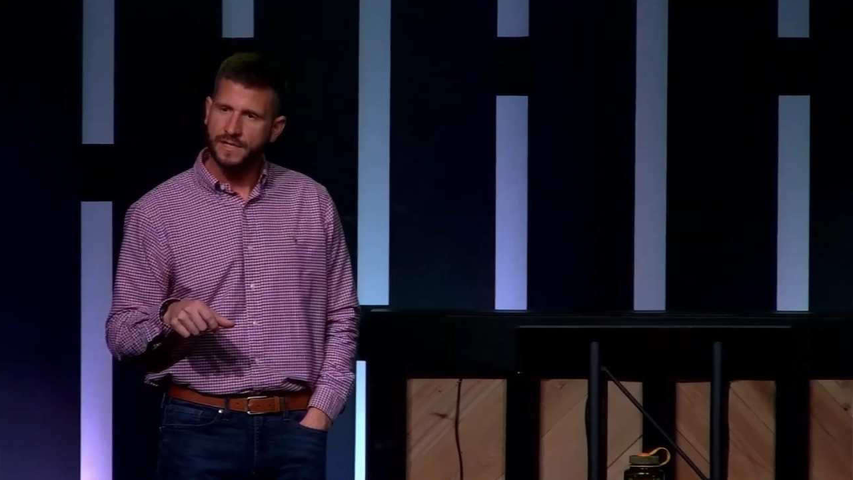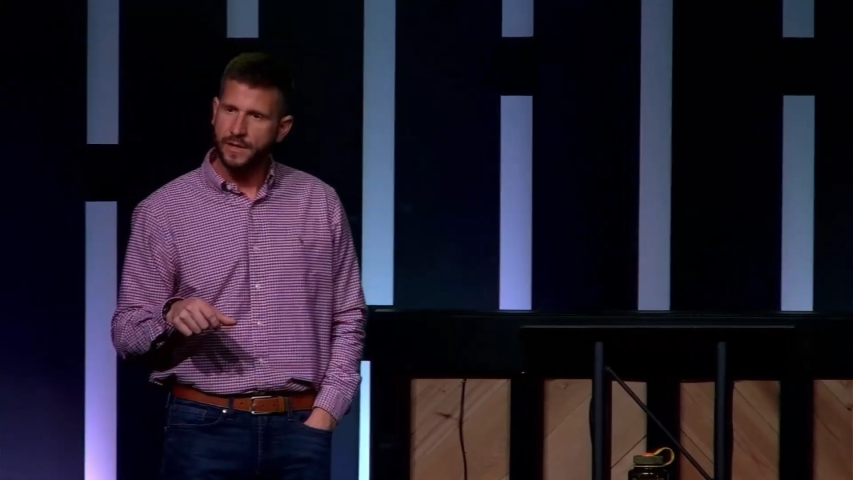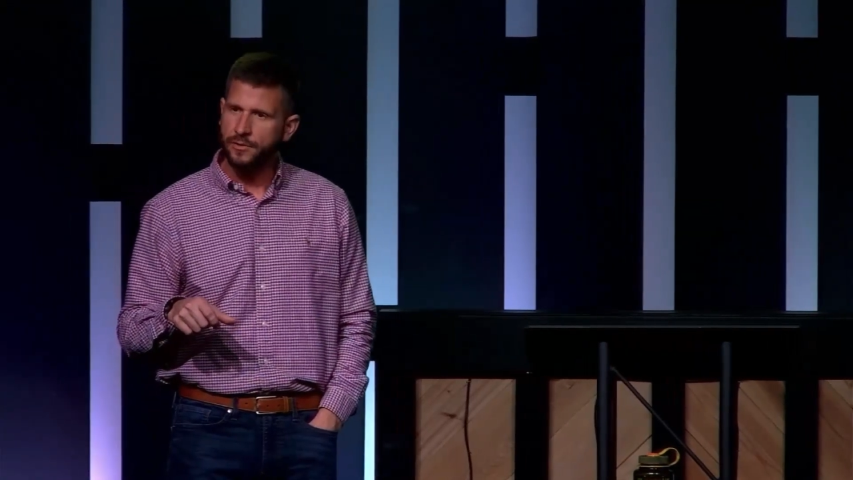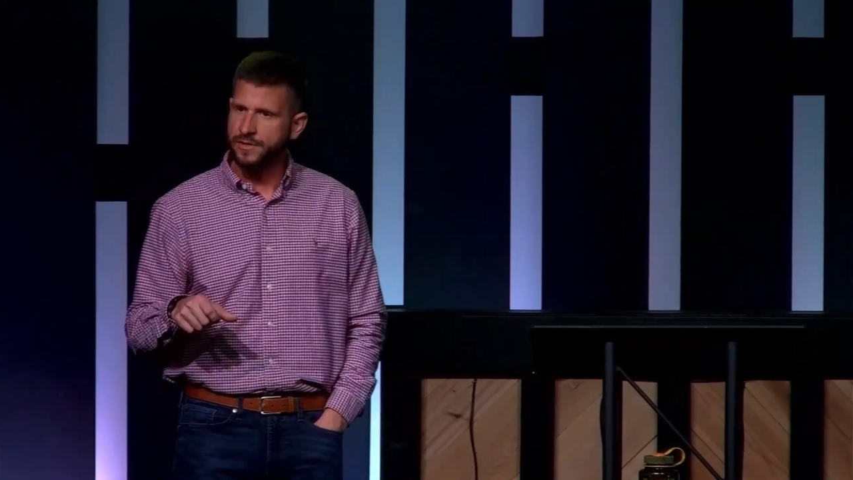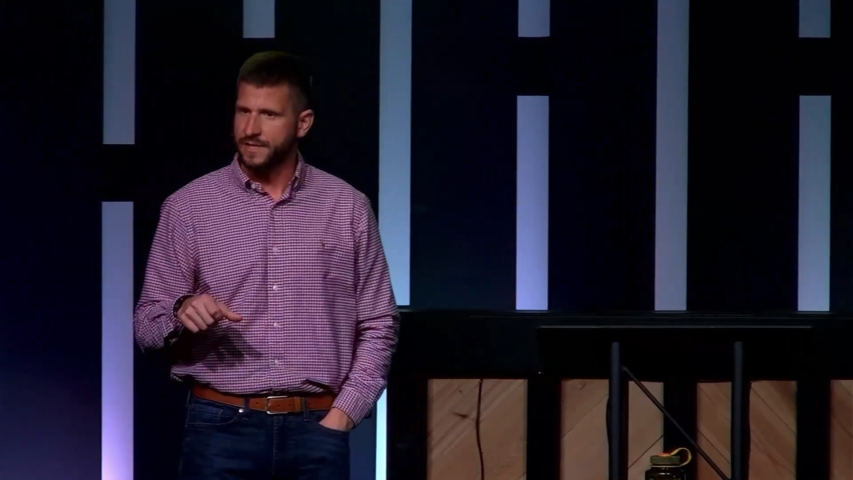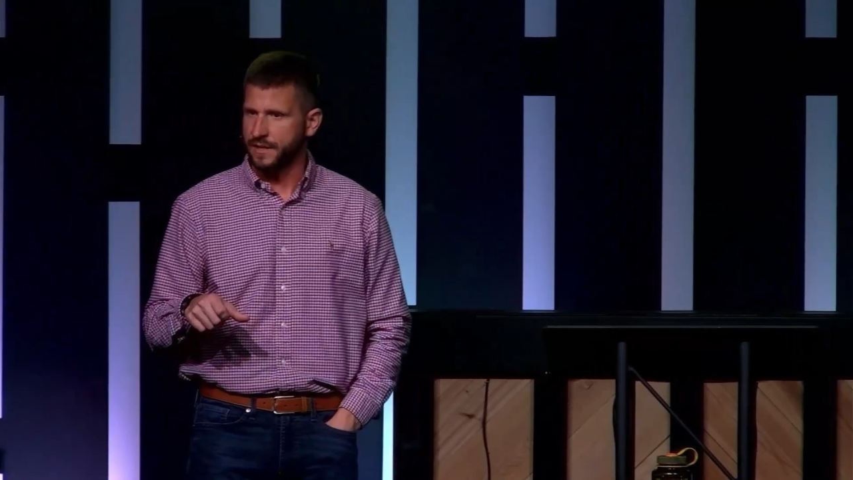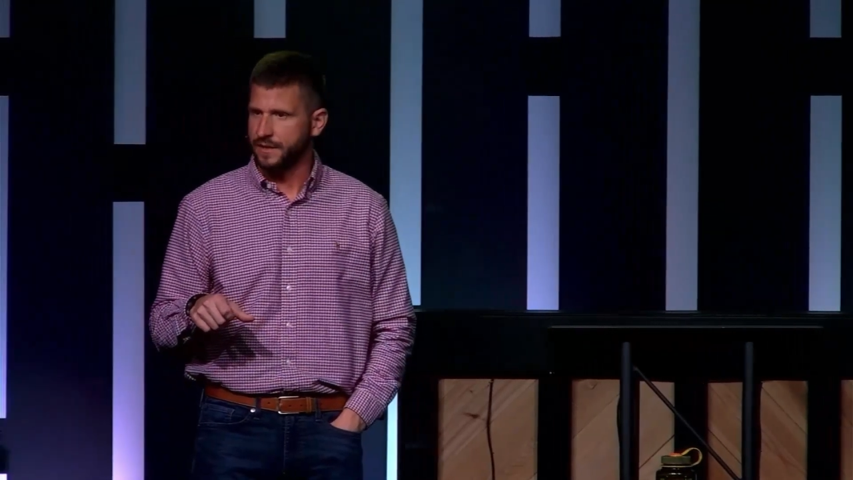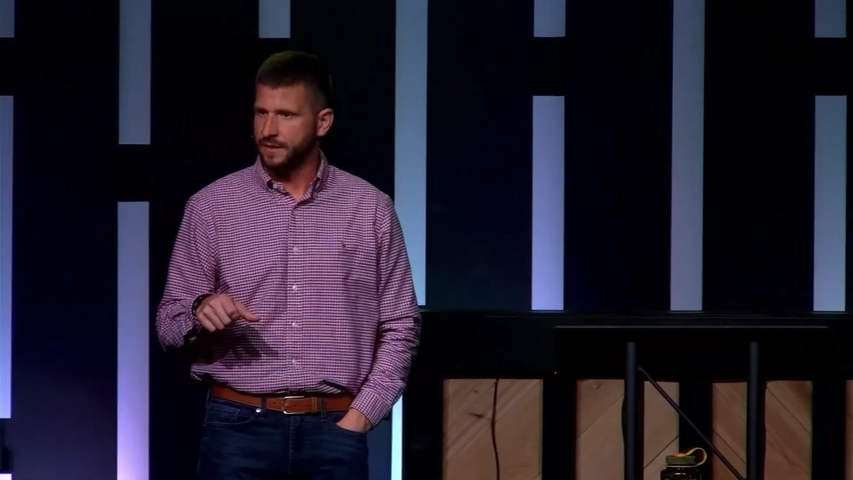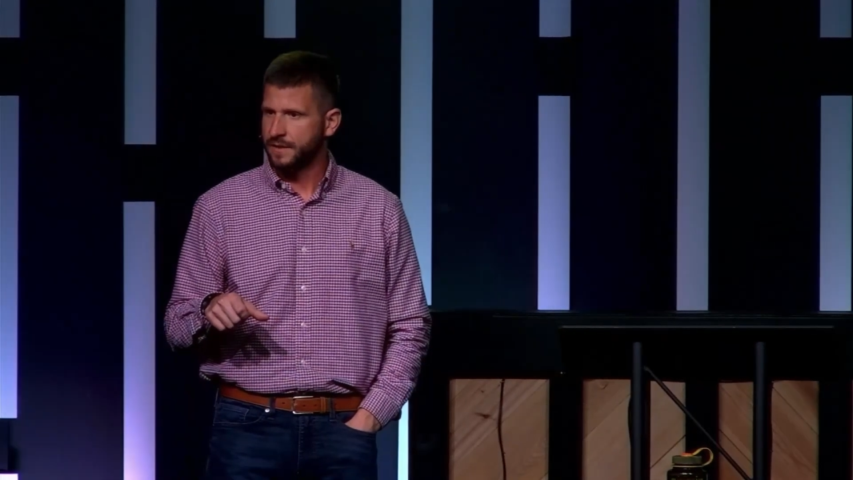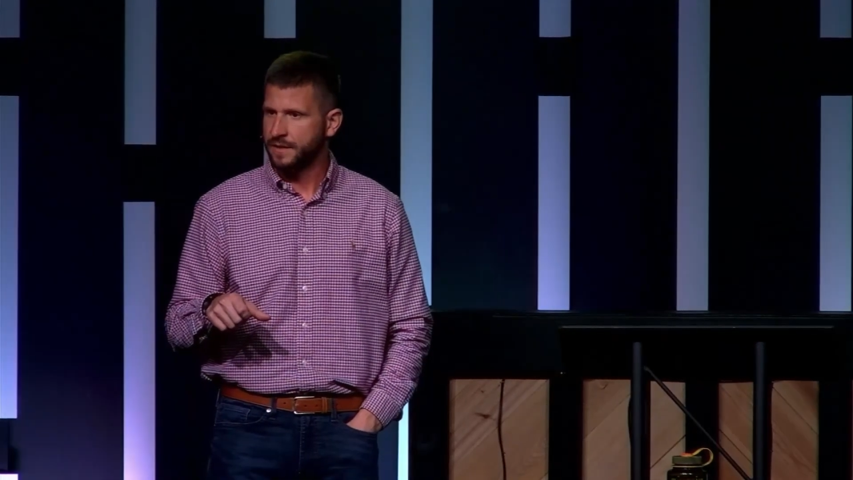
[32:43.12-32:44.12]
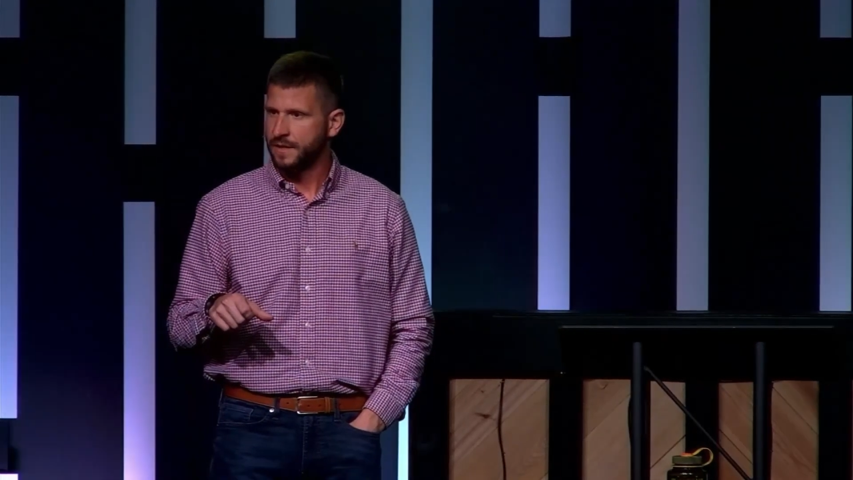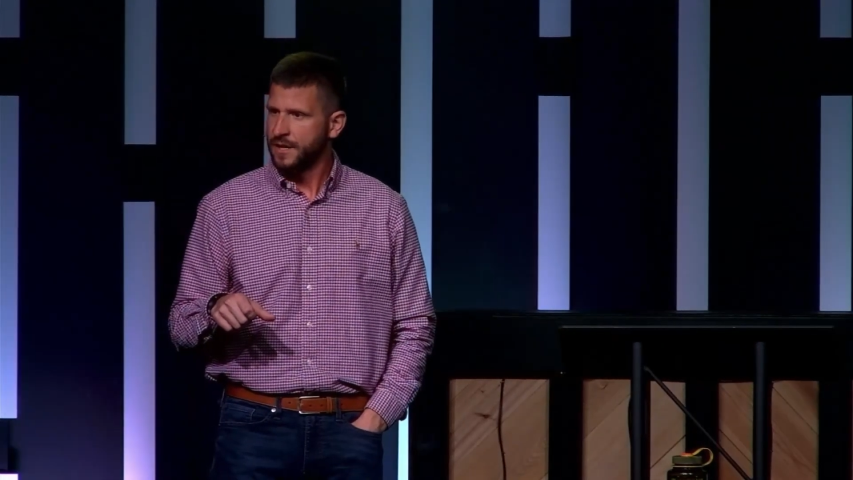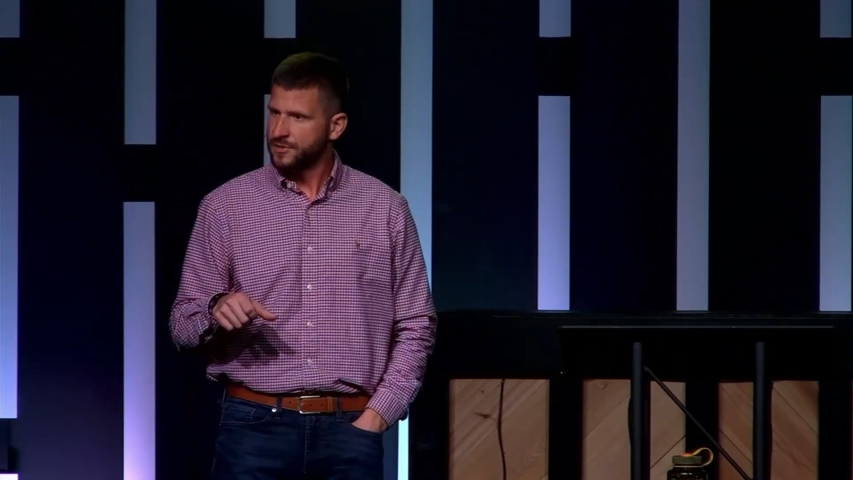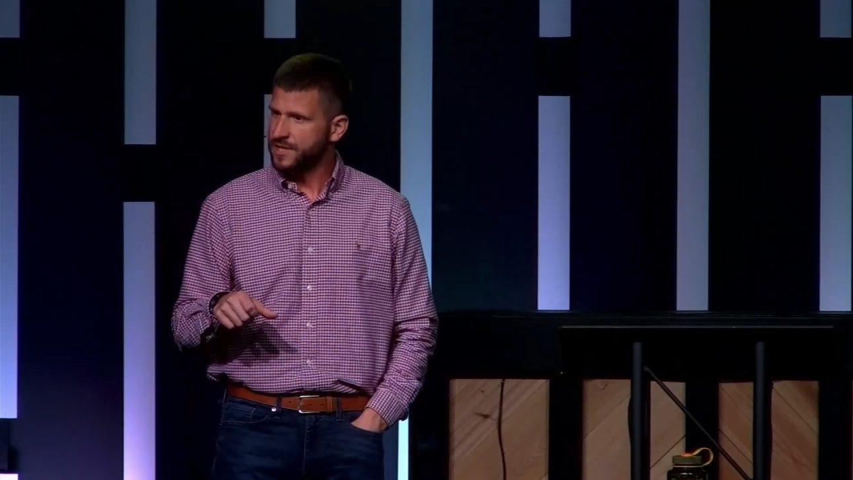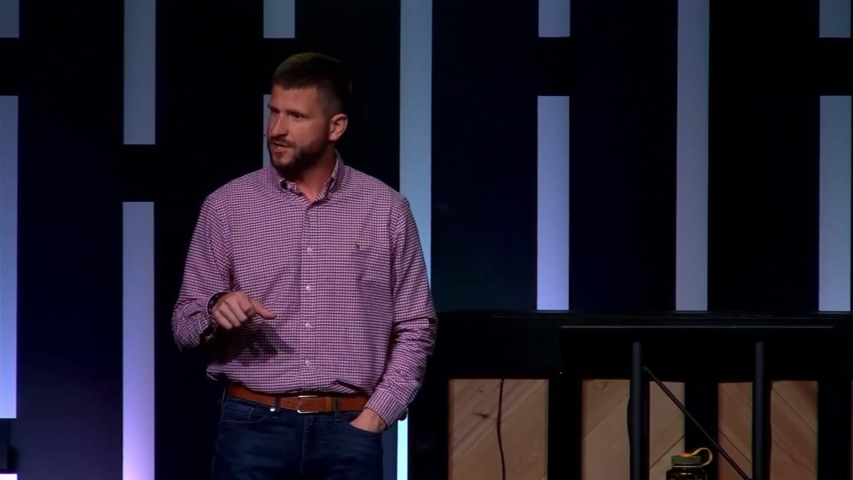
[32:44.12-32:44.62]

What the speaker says: I said, hold on a second. So